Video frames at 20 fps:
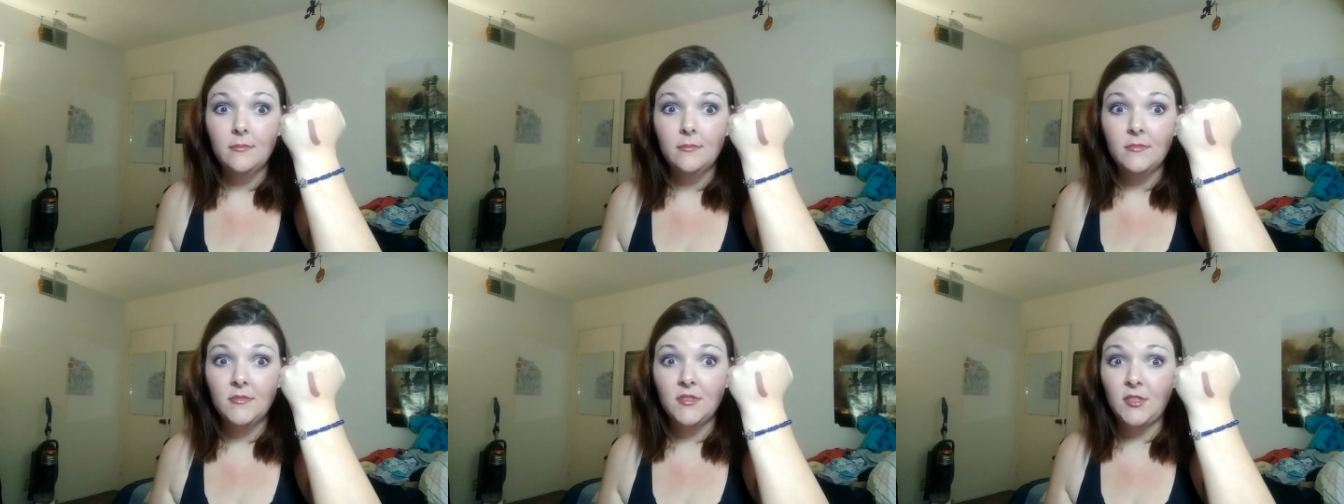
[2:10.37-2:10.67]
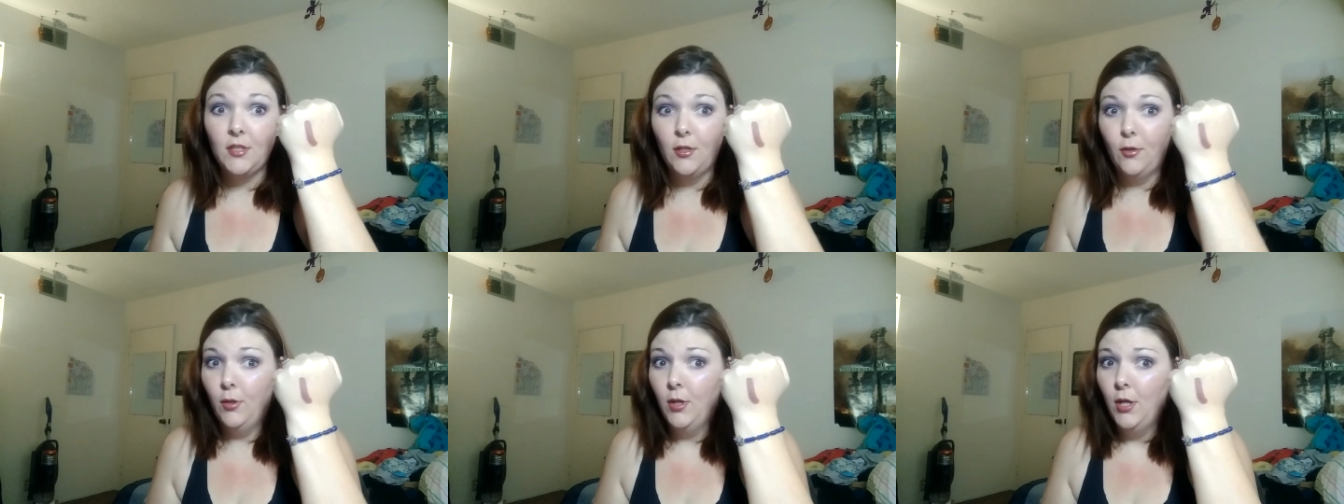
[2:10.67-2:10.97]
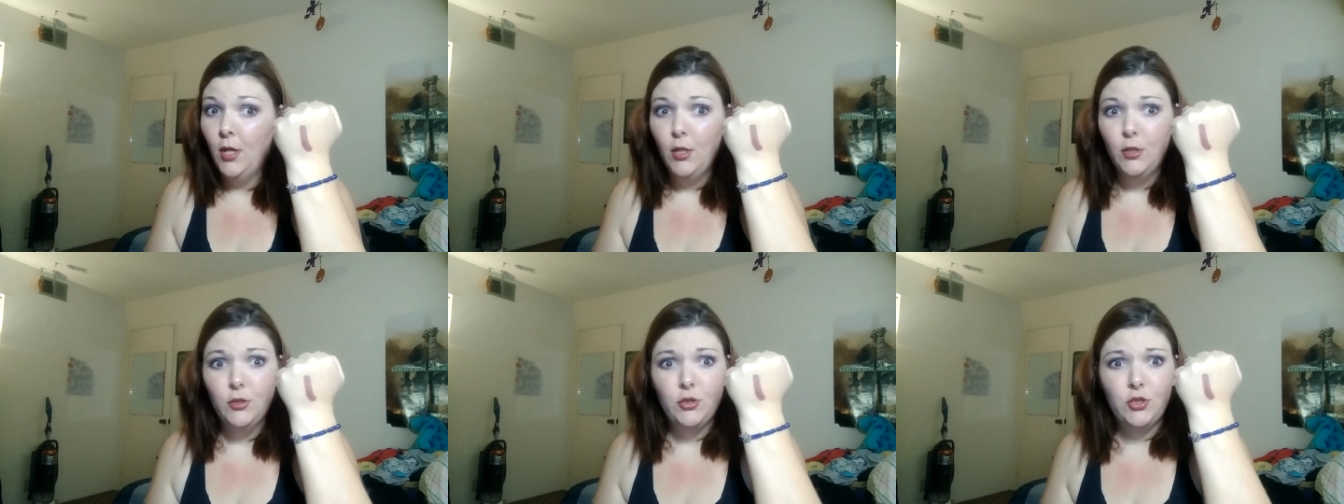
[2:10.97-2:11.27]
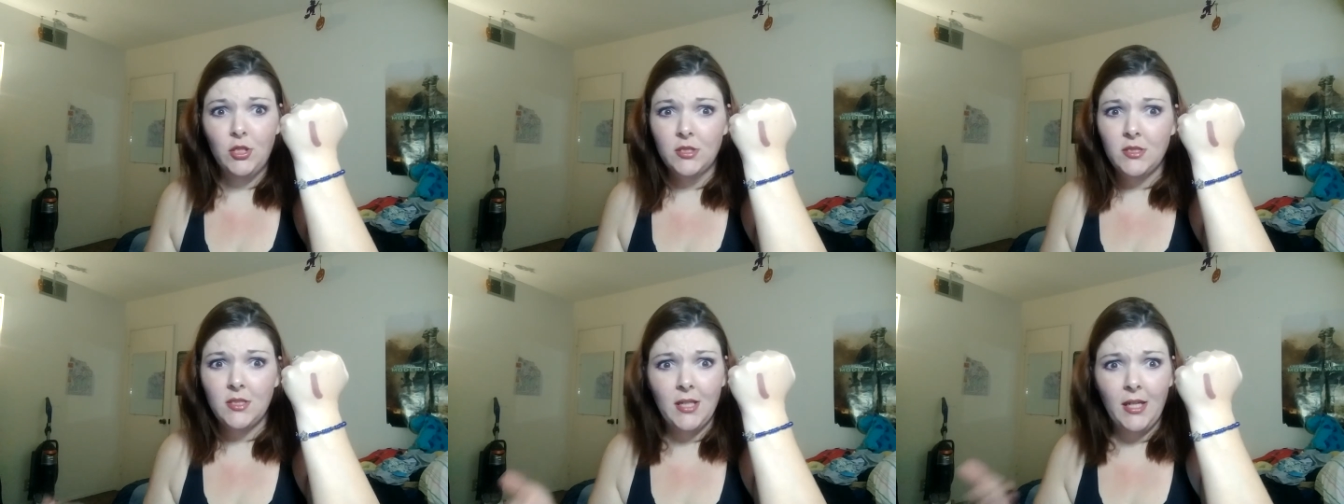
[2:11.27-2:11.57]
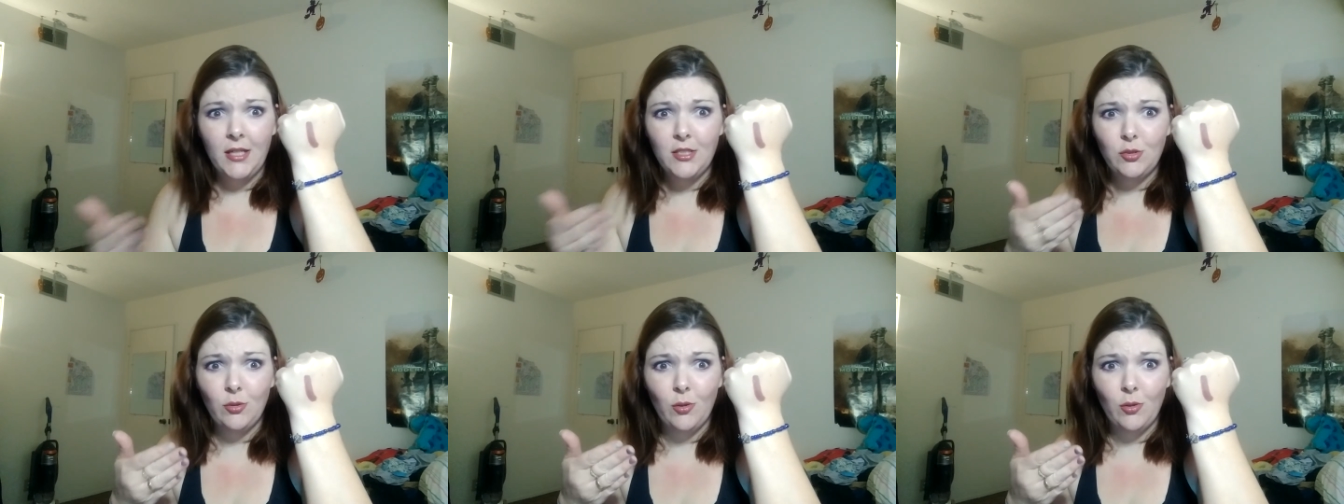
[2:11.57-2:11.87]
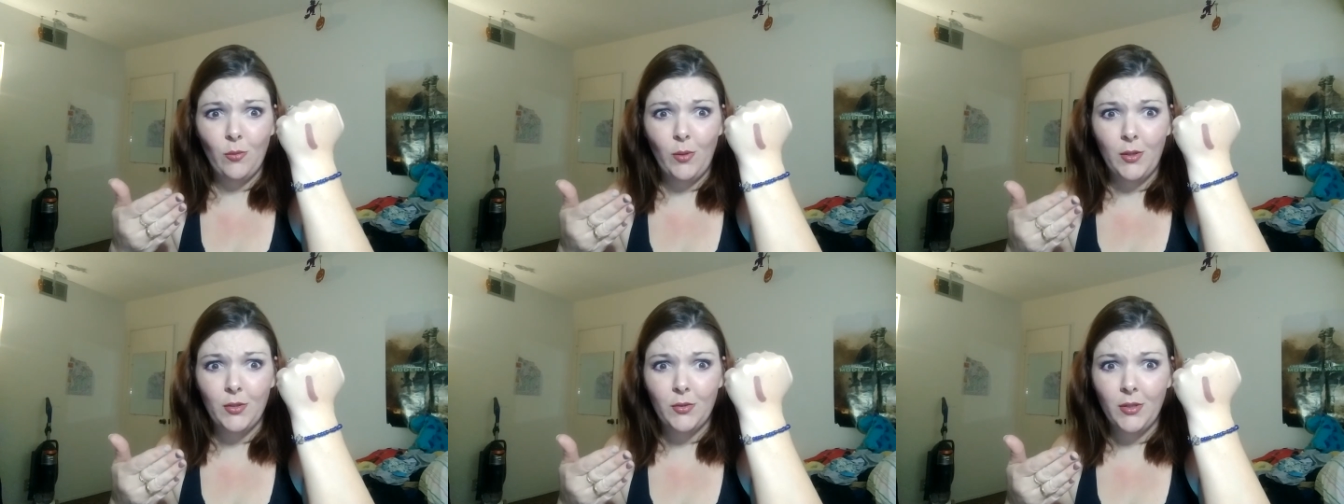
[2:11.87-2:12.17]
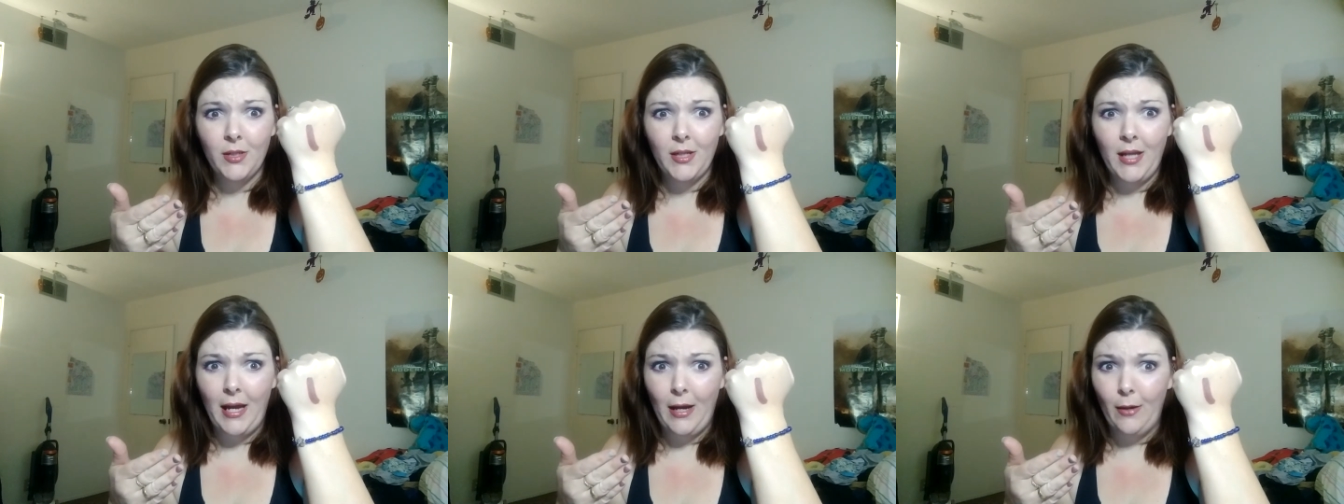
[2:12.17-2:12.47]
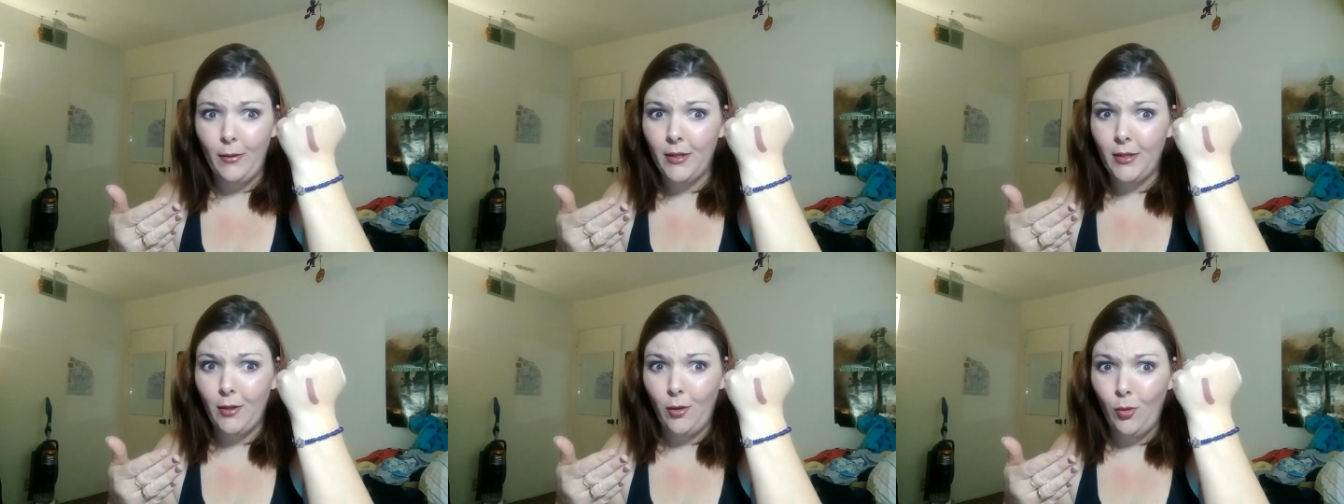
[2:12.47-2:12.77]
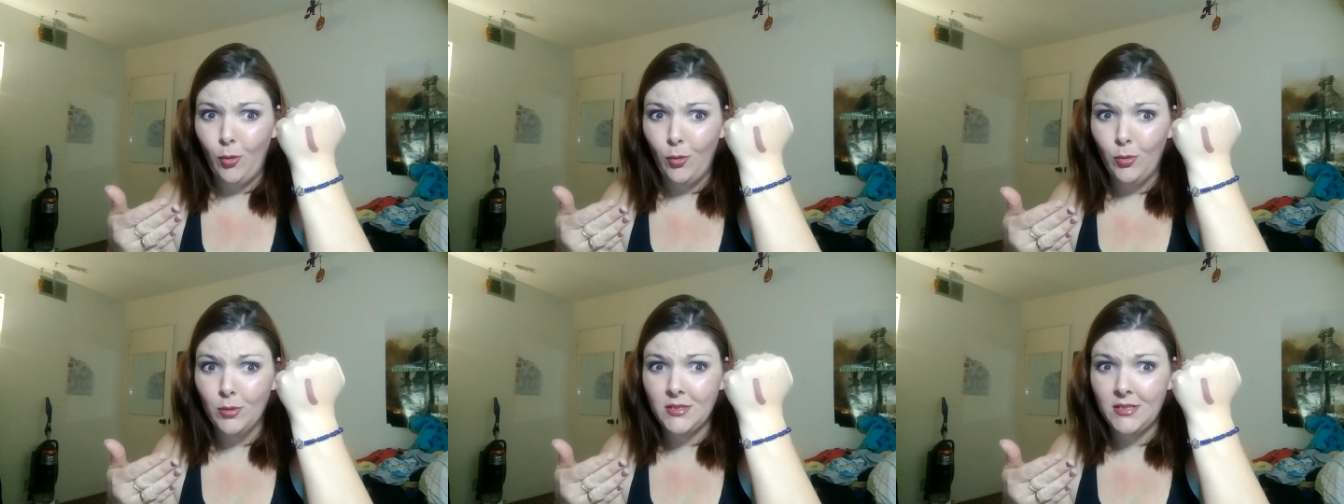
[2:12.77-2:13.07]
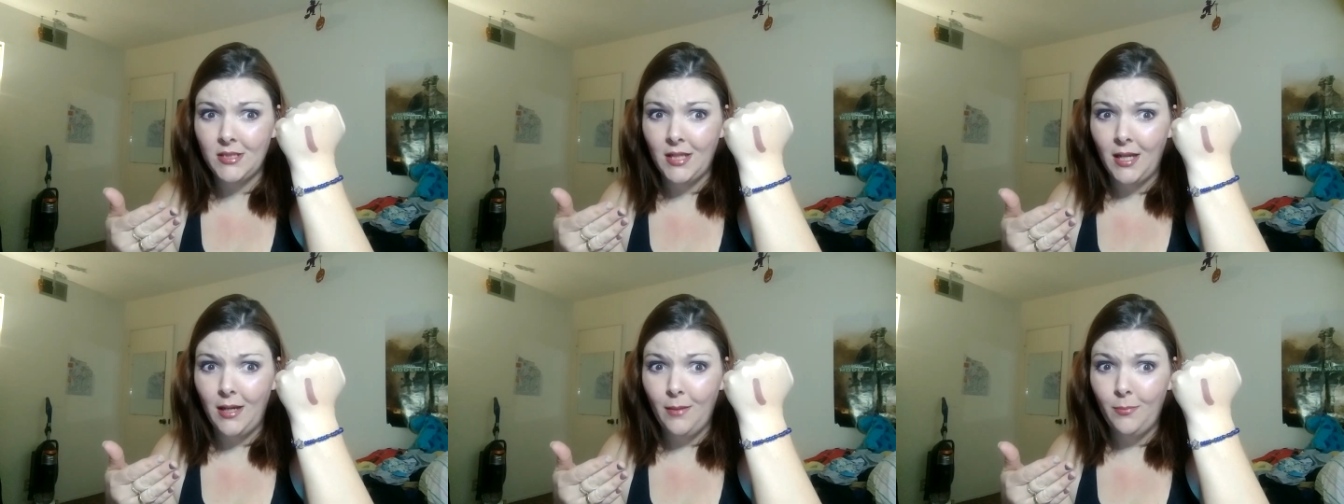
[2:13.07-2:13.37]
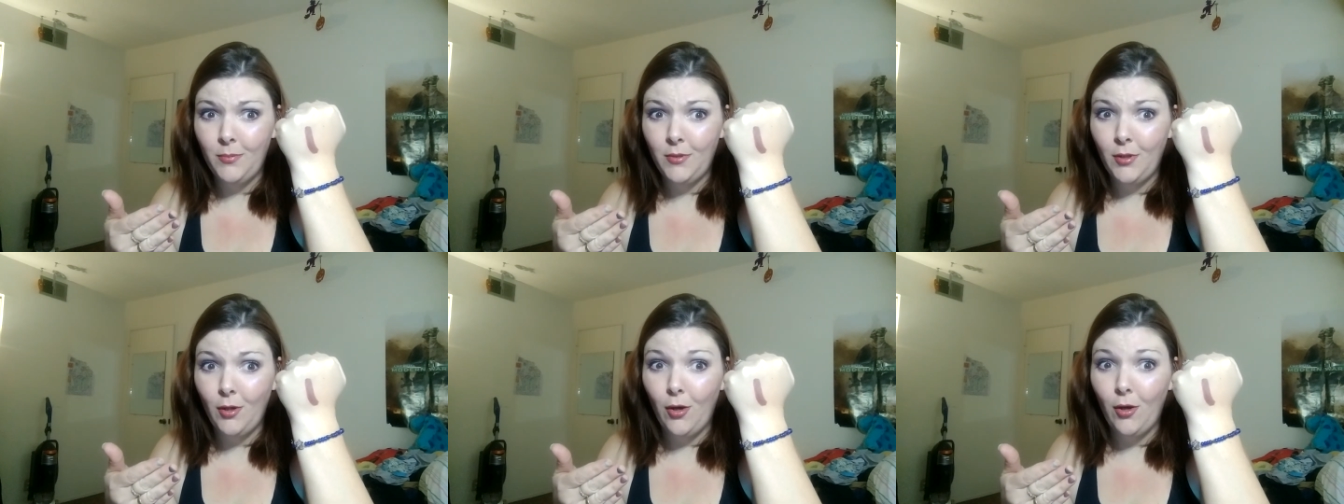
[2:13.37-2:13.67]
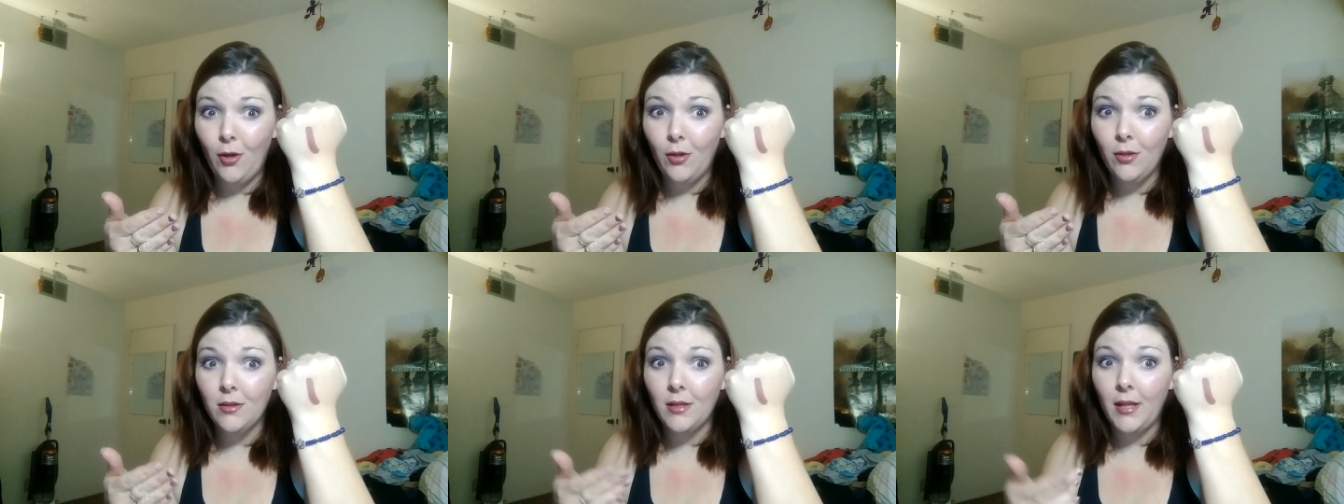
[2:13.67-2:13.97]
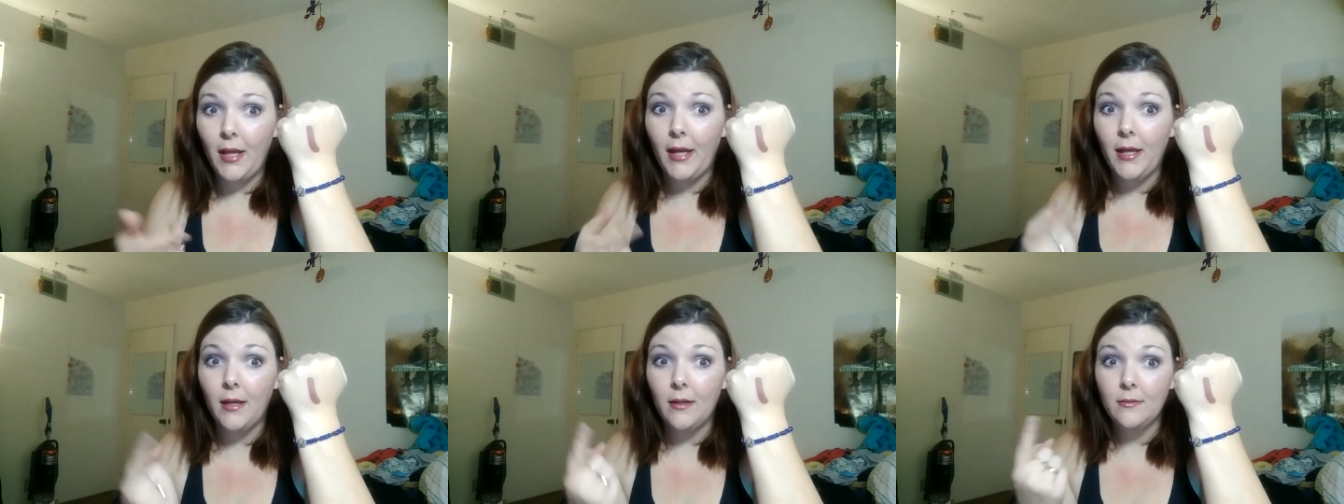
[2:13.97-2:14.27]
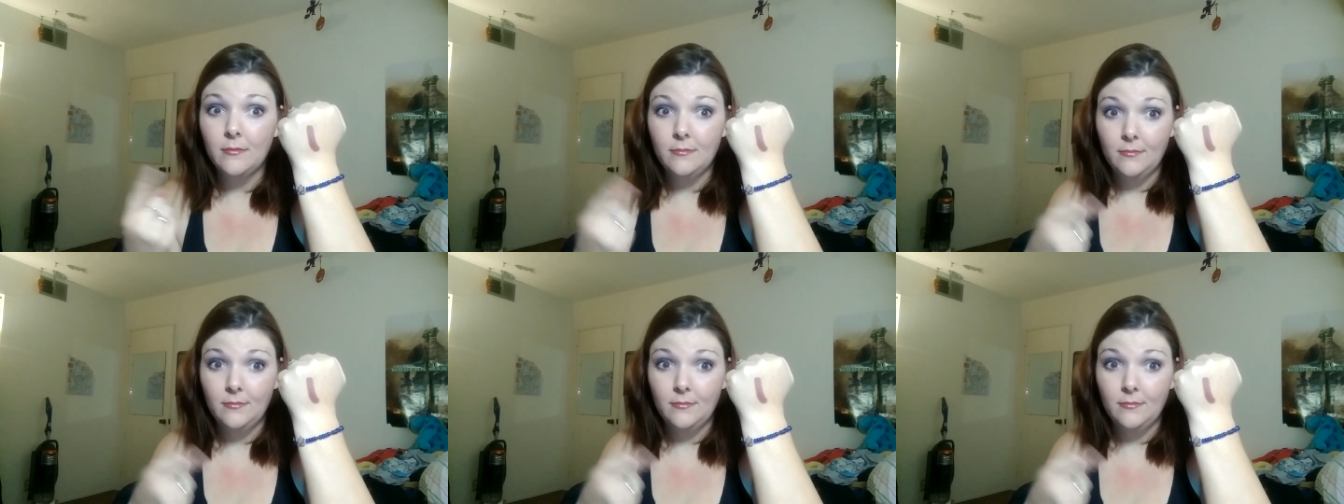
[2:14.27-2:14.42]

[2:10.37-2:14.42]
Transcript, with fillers: So just in case you were wondering how it holds up, y'all, like,